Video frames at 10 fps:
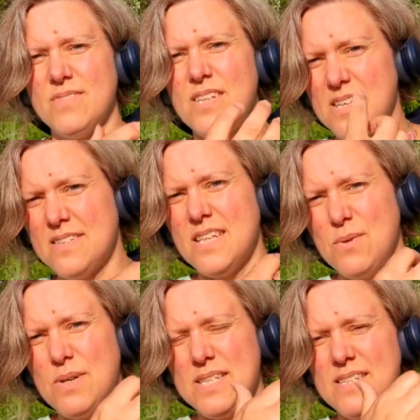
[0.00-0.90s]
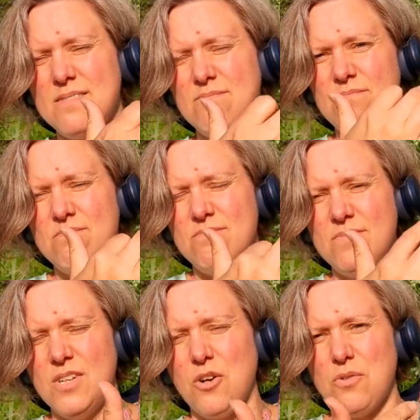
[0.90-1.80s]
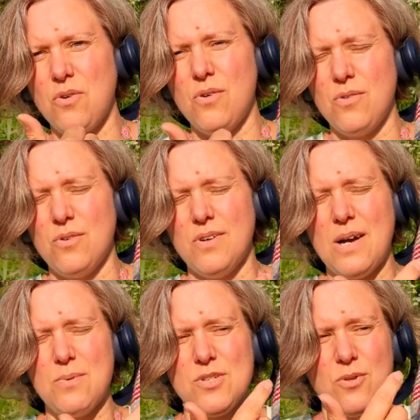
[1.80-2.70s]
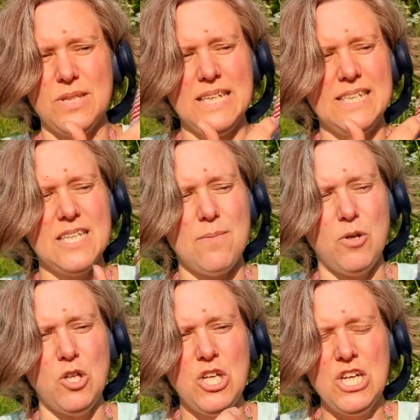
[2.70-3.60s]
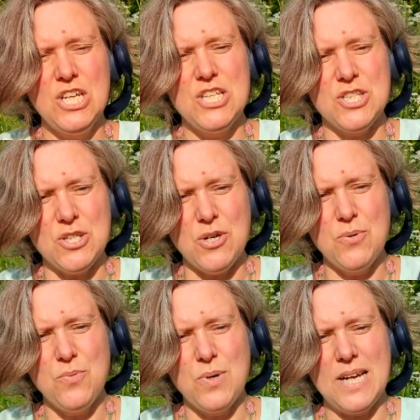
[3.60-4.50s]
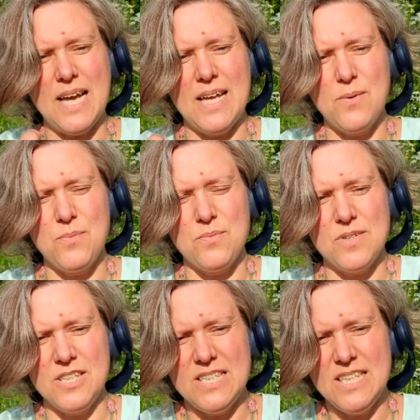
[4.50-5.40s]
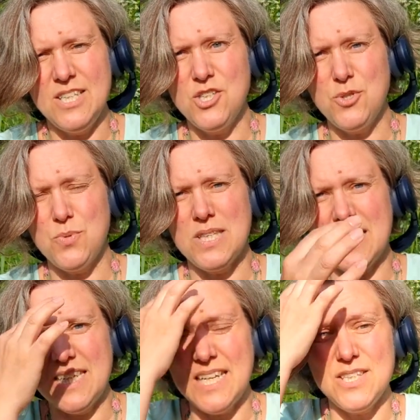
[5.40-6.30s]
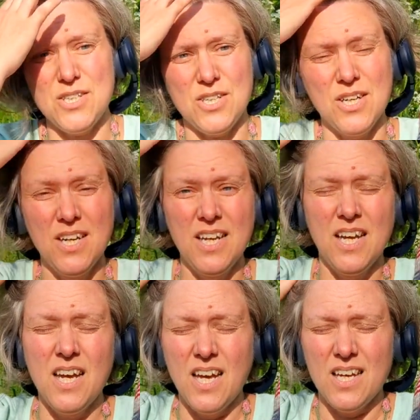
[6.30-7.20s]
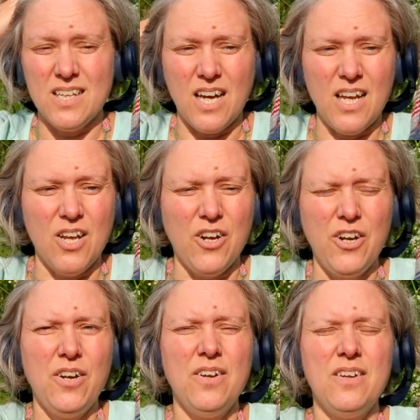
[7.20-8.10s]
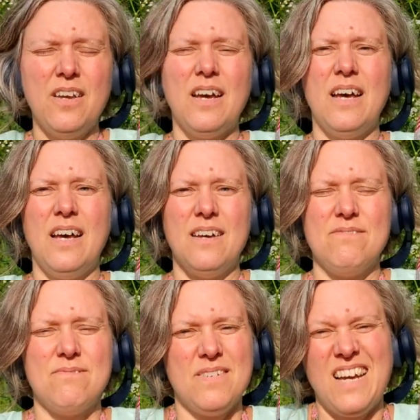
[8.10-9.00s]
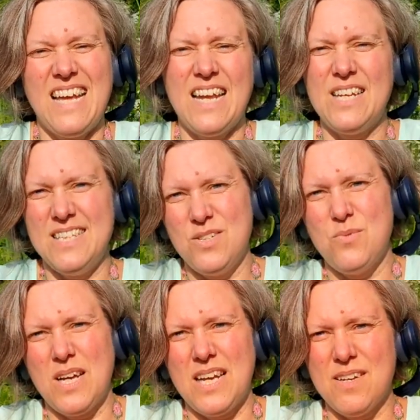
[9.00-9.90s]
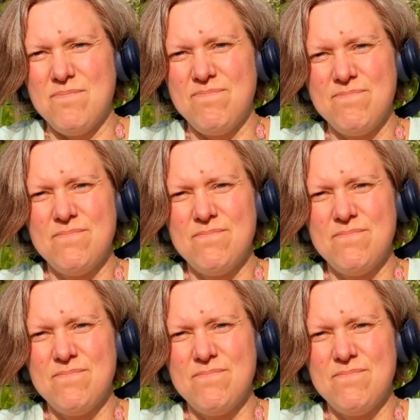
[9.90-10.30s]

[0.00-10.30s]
because it was, you know, I was holding it double. So when I continued with another color, and I didn't want to